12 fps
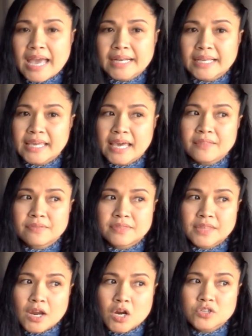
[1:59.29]
and
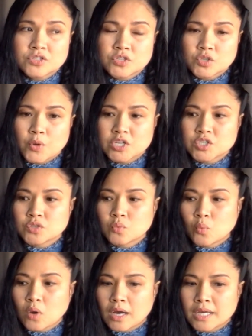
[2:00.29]
again, their
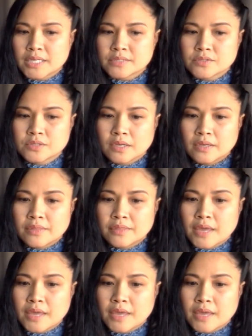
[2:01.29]
situation was